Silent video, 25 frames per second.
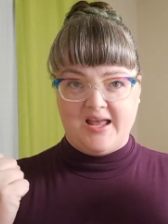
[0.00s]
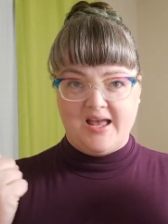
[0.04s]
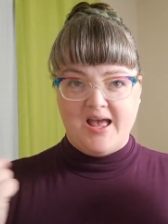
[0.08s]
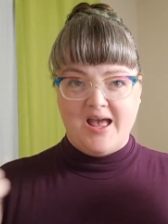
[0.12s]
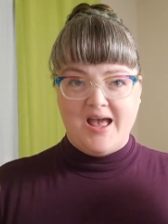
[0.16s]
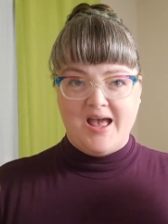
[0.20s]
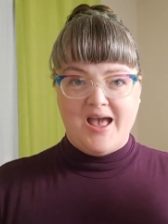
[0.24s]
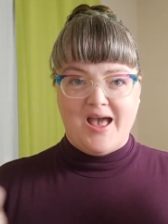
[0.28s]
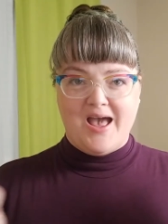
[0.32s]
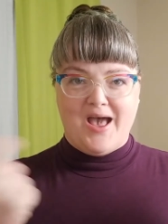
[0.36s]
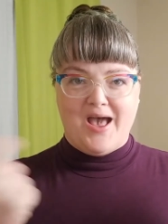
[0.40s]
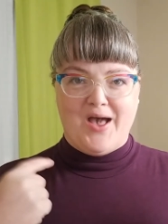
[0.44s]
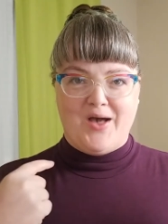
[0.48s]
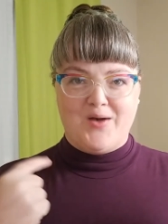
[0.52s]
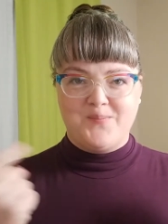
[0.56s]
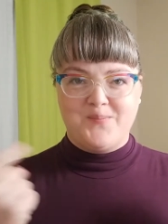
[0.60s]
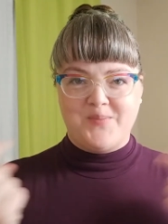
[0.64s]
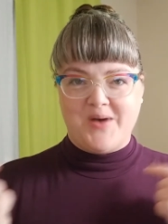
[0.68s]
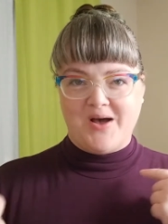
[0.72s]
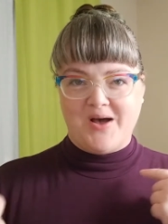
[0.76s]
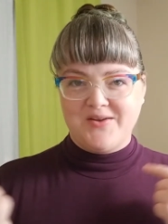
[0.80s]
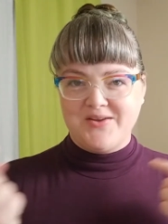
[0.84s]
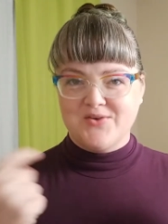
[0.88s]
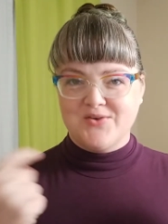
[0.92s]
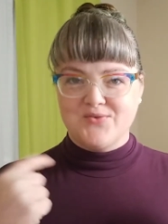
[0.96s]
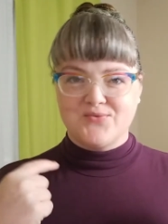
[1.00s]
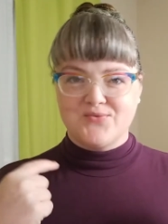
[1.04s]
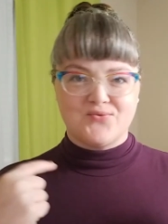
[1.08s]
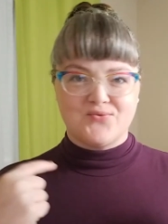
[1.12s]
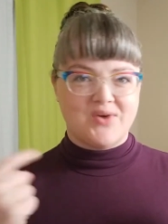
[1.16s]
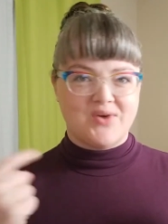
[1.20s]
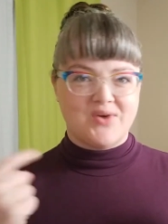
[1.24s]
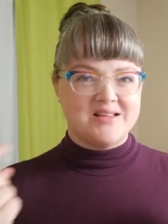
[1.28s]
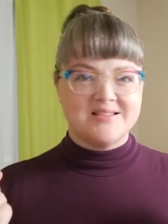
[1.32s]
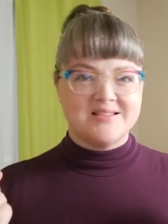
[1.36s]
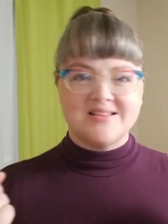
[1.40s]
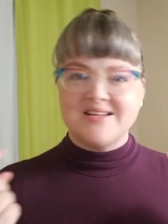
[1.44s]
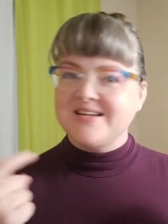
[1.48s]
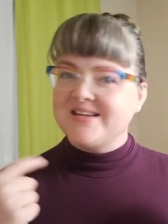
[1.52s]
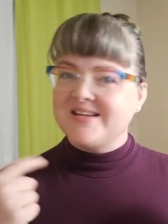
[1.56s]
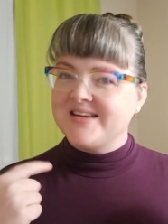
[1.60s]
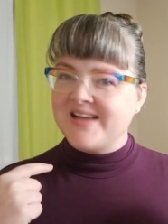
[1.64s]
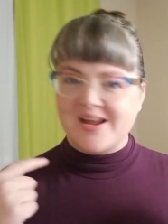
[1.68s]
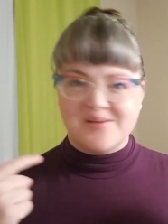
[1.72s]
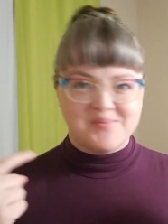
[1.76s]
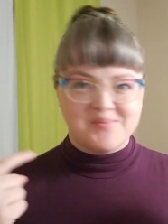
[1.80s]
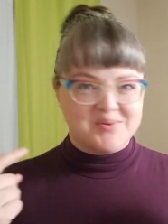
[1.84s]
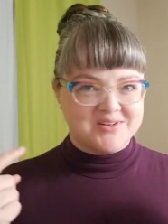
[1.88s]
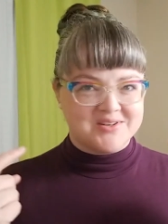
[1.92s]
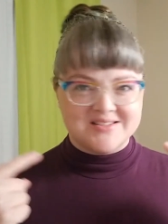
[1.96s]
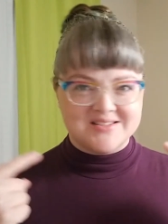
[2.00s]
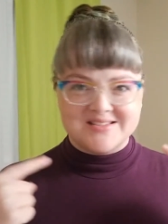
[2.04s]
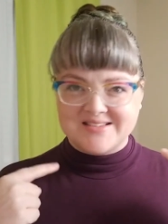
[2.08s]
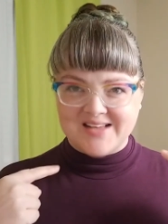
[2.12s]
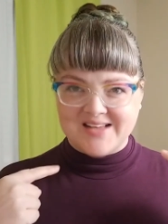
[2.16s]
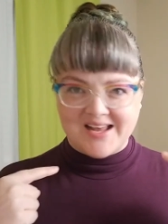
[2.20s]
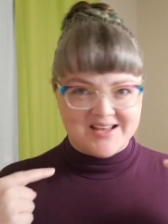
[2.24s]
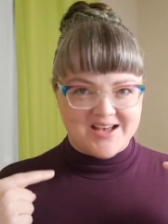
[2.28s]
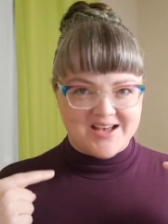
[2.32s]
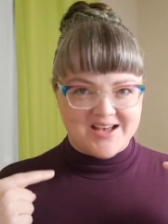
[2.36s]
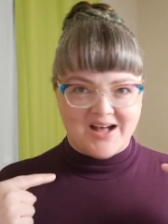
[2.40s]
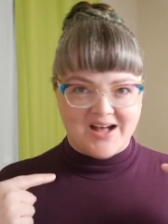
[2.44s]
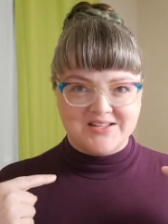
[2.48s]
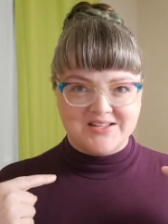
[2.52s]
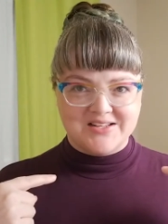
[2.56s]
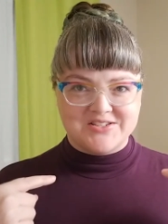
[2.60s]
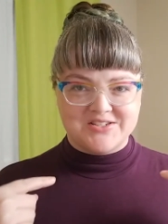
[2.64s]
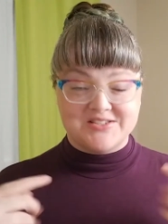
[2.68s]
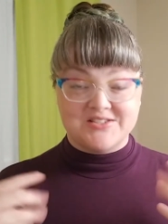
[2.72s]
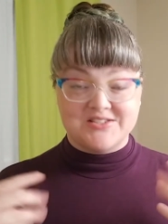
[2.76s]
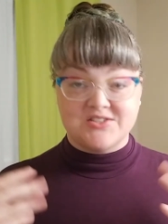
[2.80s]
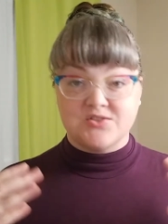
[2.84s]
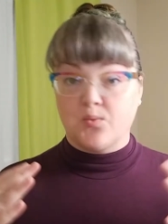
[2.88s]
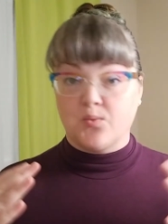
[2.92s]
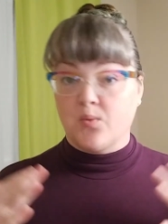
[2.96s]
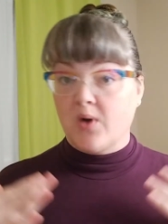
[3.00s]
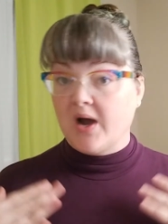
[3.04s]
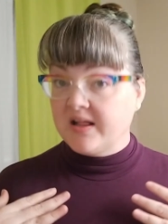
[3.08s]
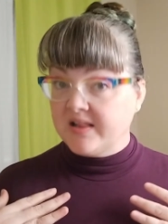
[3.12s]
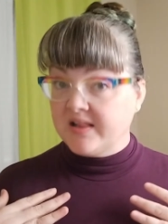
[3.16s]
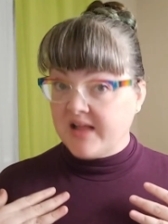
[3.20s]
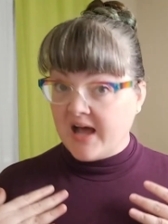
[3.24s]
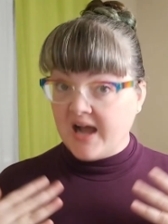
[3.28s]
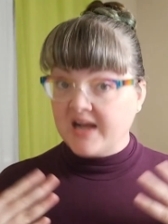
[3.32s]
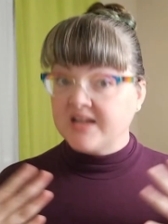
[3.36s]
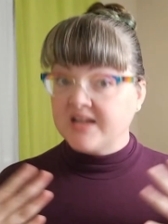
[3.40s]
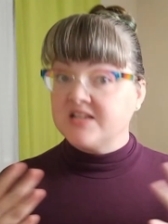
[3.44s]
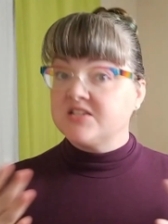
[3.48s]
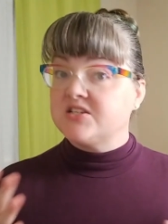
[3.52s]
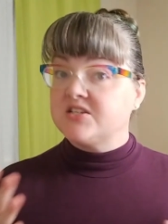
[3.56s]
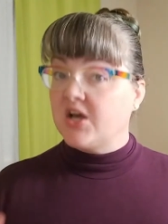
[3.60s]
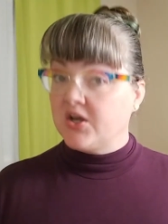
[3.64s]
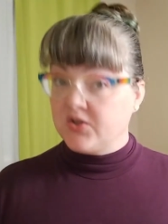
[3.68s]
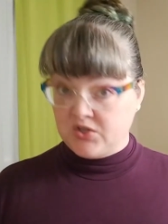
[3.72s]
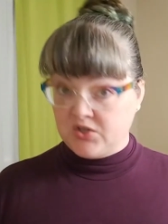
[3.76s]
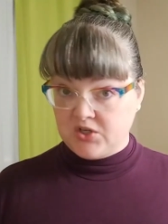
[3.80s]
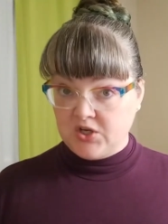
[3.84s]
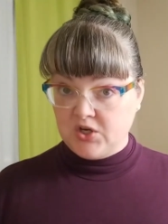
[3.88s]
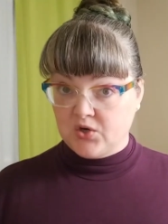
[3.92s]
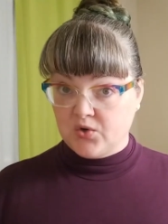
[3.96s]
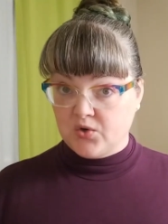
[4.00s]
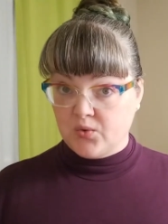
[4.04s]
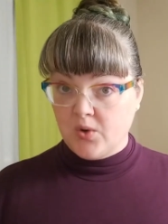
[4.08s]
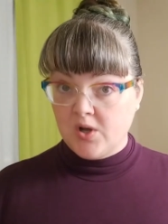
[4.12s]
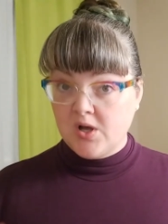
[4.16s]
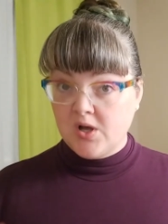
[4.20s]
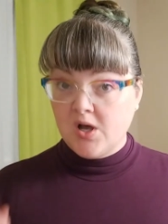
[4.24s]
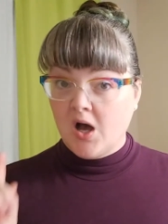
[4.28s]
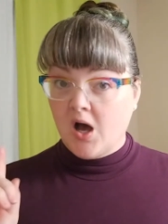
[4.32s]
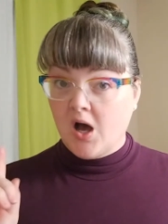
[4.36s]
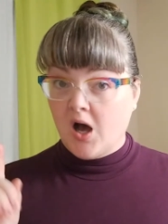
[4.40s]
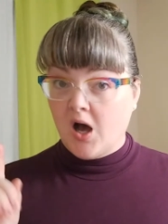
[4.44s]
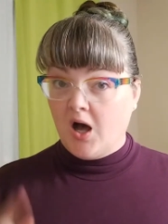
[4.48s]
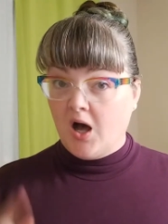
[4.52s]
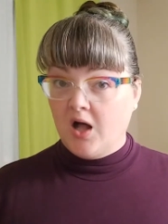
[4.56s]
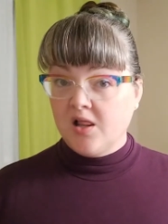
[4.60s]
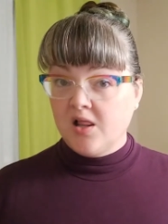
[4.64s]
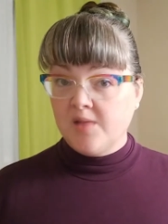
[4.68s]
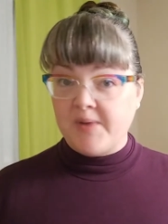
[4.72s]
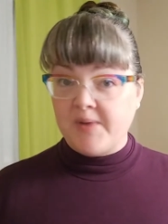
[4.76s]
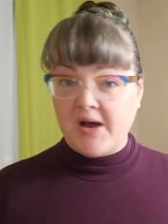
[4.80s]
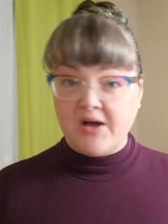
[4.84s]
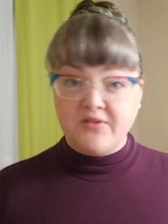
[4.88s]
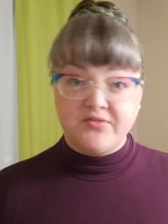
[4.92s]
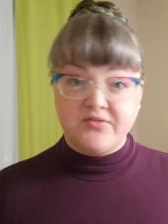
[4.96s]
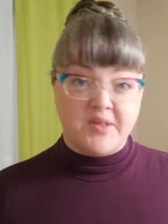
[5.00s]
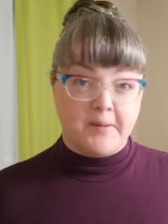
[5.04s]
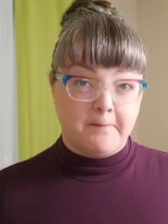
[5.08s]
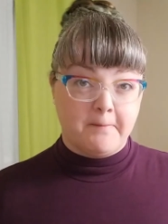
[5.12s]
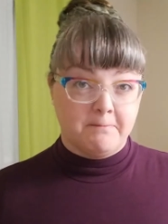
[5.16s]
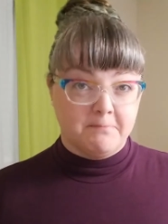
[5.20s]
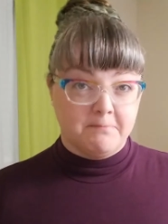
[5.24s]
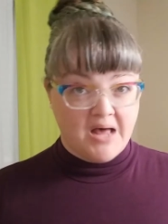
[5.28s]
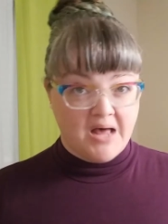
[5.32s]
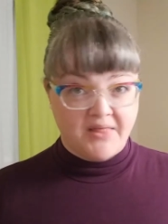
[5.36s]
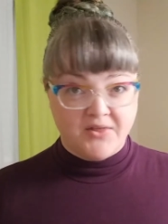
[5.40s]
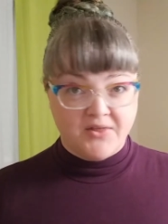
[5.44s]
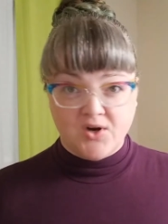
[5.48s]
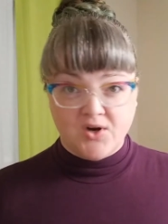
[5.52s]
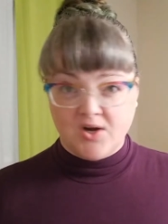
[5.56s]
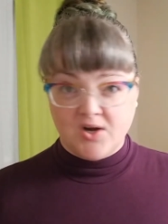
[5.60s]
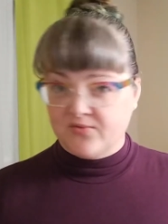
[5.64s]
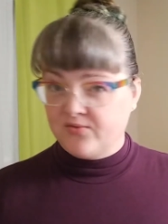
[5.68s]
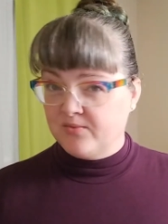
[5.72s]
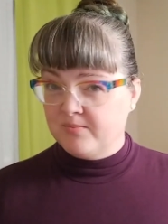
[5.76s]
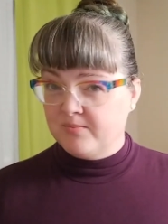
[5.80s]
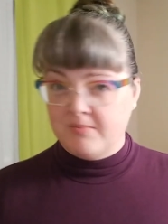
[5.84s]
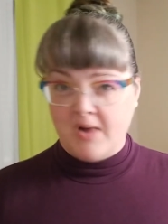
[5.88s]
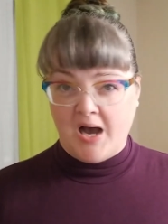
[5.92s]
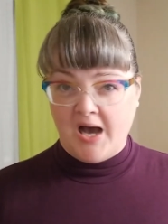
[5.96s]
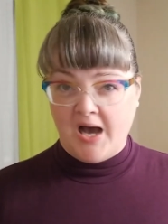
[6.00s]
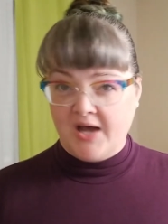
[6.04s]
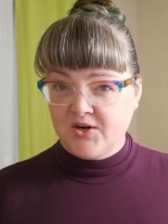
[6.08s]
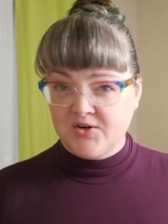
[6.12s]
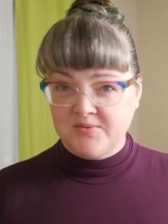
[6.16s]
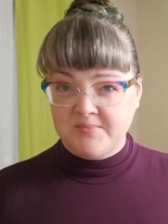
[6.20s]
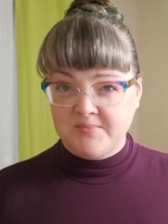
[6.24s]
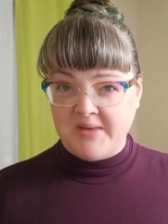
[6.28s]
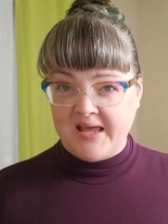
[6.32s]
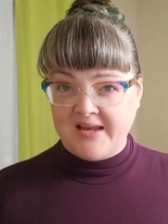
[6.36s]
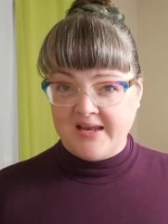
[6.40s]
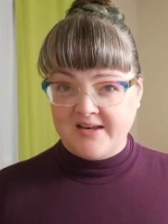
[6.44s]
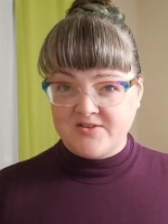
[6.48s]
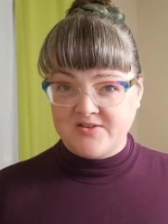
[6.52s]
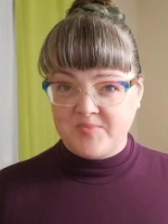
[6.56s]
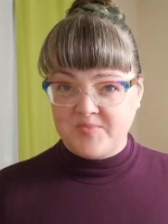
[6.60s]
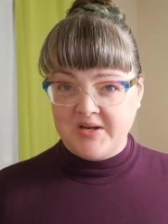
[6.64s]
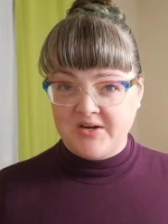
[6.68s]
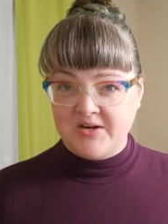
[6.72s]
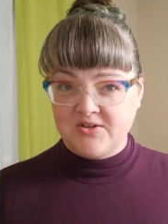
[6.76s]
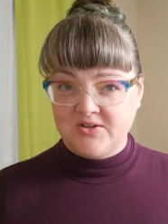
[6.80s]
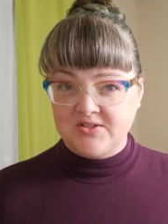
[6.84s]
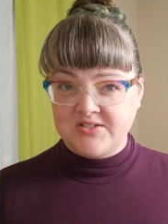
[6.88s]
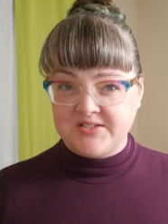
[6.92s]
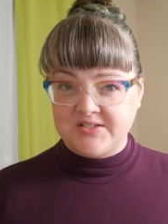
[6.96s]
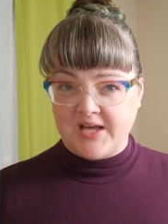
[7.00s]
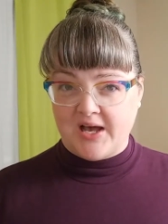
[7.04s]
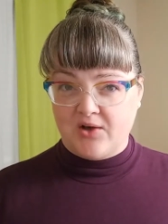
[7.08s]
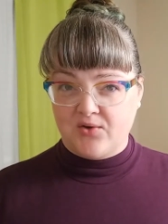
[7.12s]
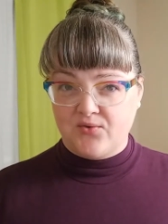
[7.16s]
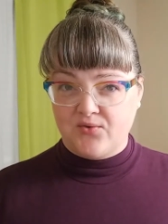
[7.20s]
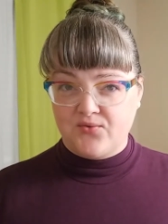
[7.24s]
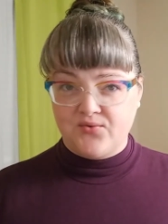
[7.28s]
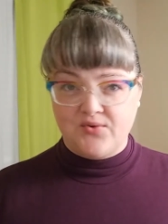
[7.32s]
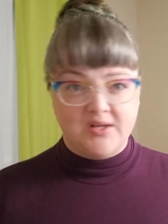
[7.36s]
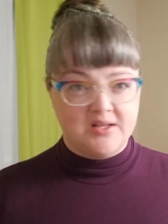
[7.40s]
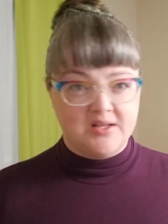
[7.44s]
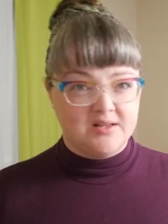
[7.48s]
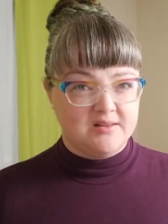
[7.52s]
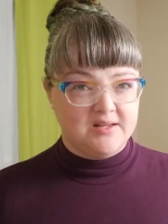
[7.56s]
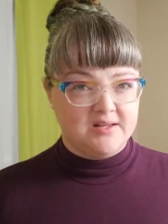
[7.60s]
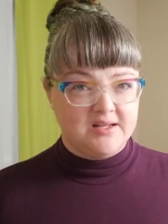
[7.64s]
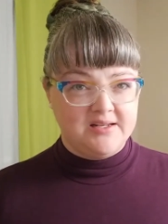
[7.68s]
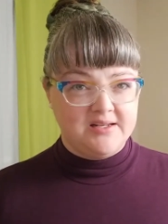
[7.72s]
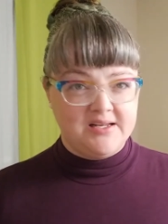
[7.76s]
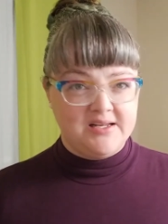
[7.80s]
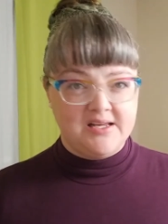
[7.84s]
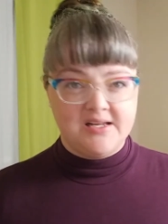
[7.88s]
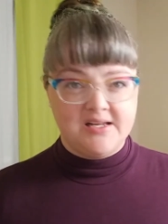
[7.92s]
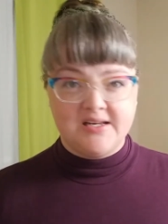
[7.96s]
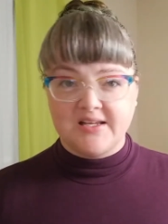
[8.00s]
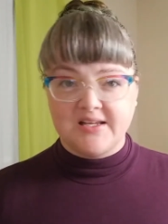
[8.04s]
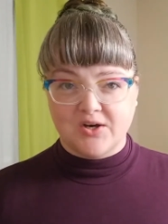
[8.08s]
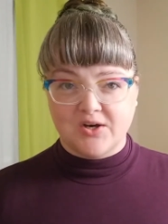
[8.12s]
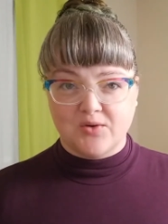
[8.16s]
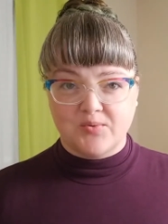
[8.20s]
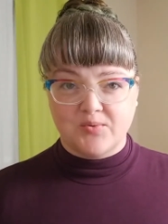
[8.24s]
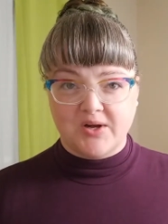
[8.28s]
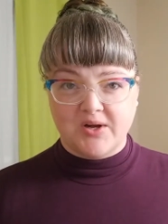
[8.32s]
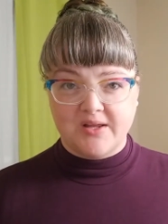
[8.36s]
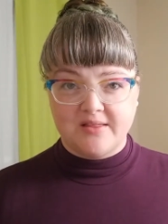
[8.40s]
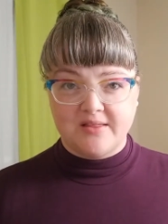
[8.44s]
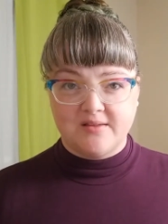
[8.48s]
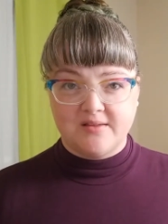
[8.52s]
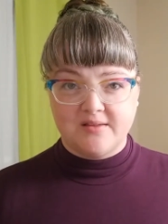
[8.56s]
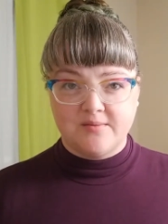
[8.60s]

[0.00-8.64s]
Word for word: Help out your friendly neighborhood psychologist while I tell you all about the mother of modern management herself, Lillian Gilbreth.